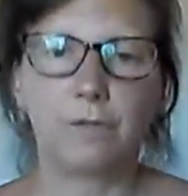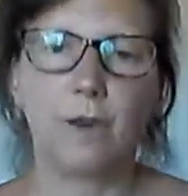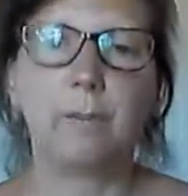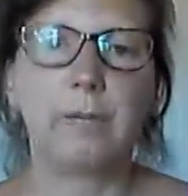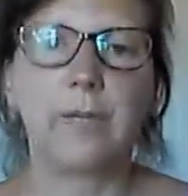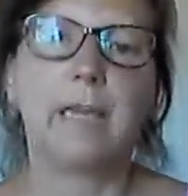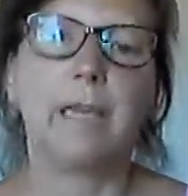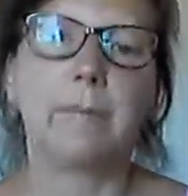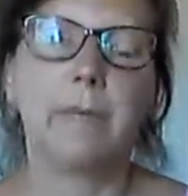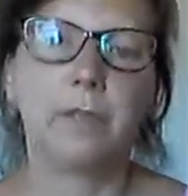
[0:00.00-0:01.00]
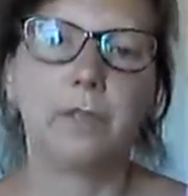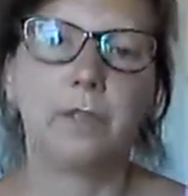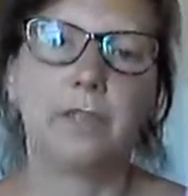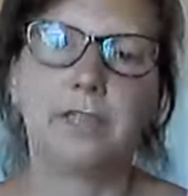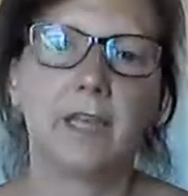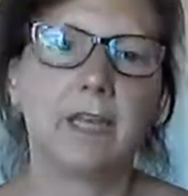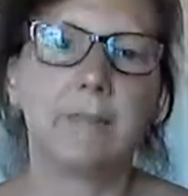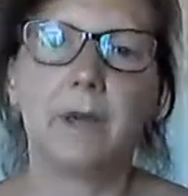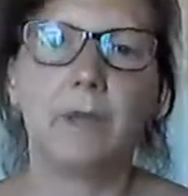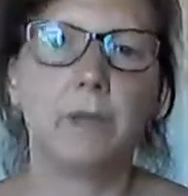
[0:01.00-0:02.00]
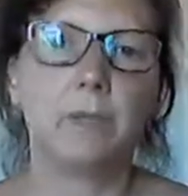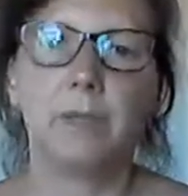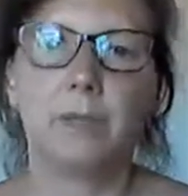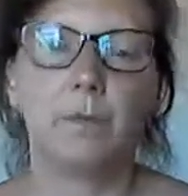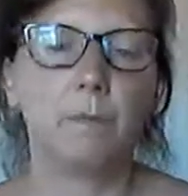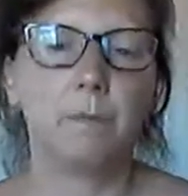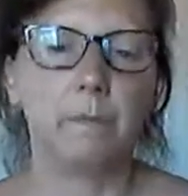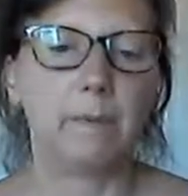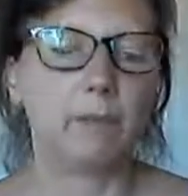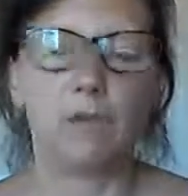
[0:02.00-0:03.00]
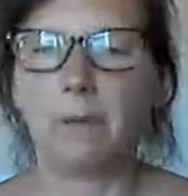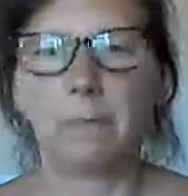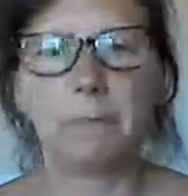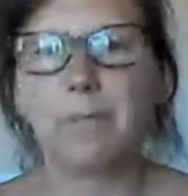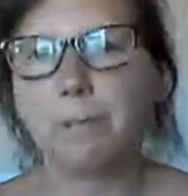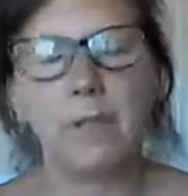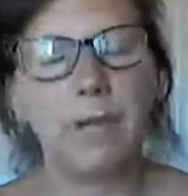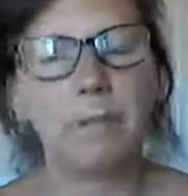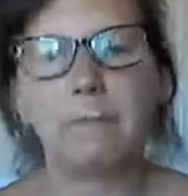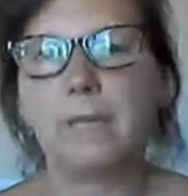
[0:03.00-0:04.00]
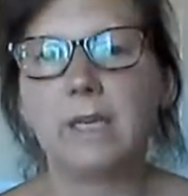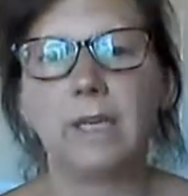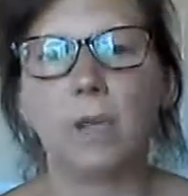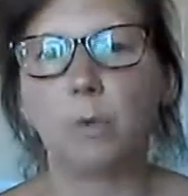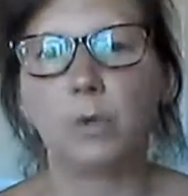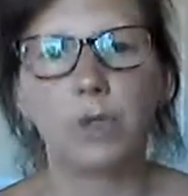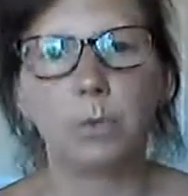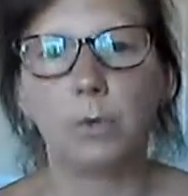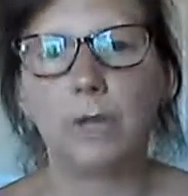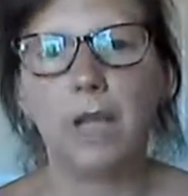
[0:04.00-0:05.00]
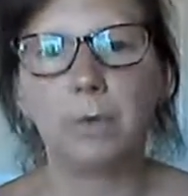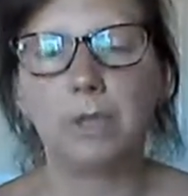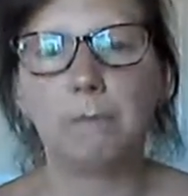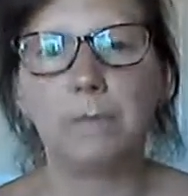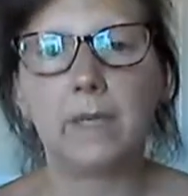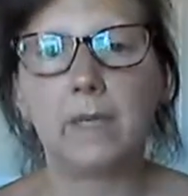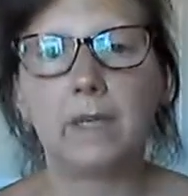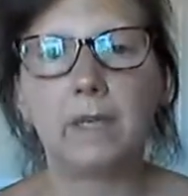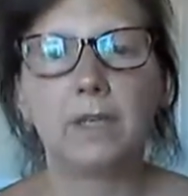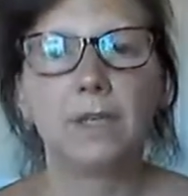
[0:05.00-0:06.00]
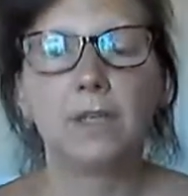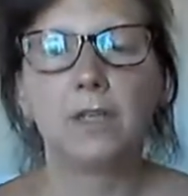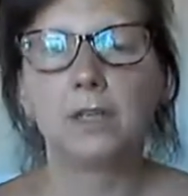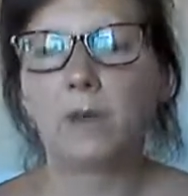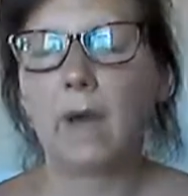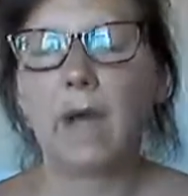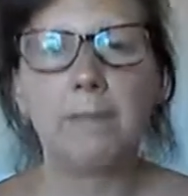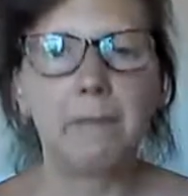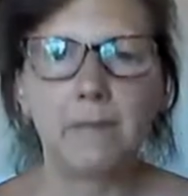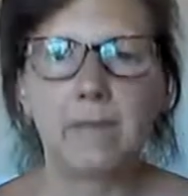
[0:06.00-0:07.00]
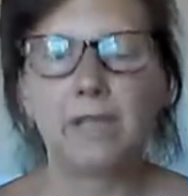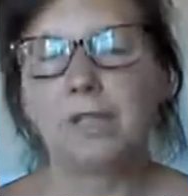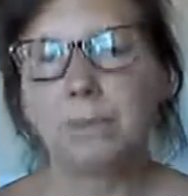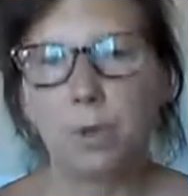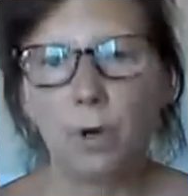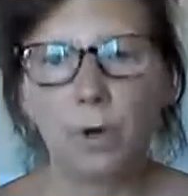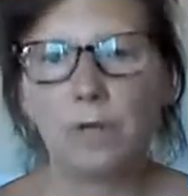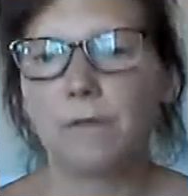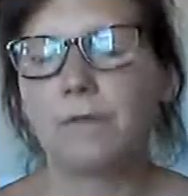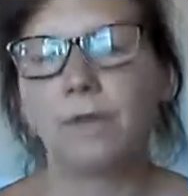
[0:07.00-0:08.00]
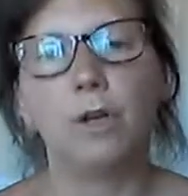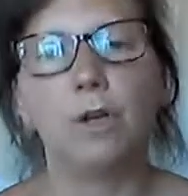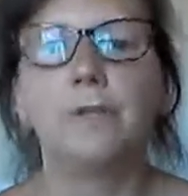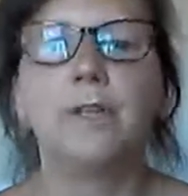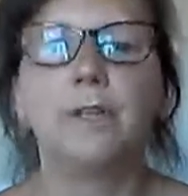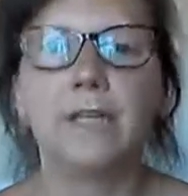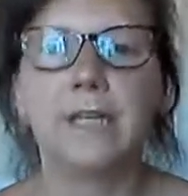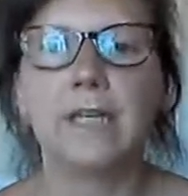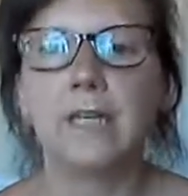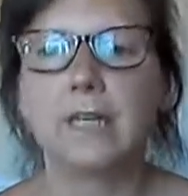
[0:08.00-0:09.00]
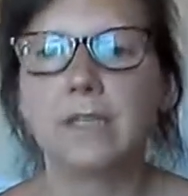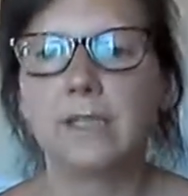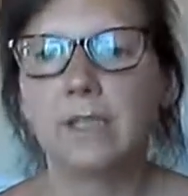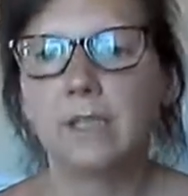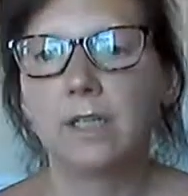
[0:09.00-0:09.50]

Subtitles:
from the link below. It'll tell you about trying up a meal plan with me, get one-to-one help with me. So I'm there to support you for the whole 30 days,